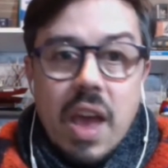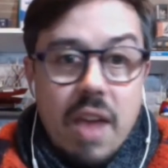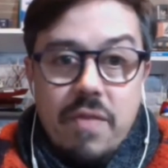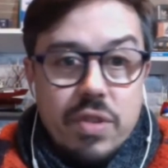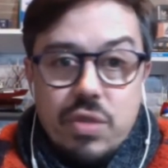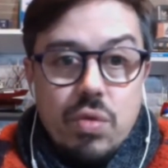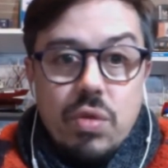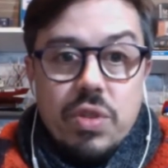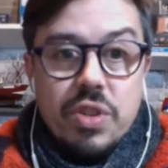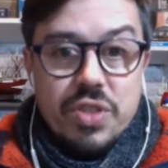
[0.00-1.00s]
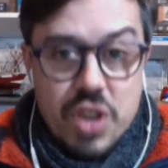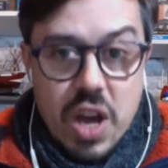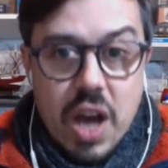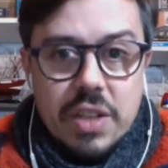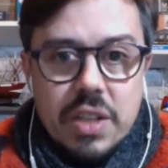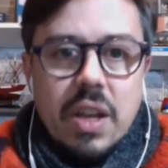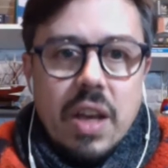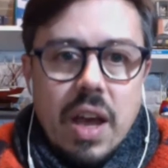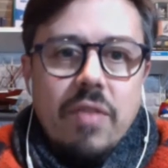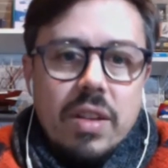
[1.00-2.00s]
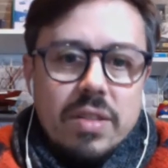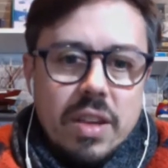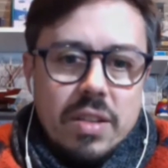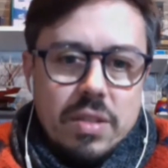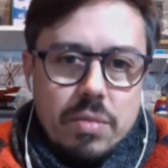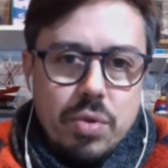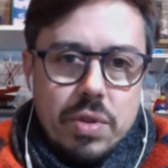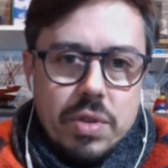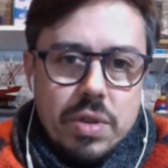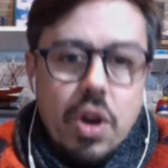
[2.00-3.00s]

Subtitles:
Every school does not have on-site support,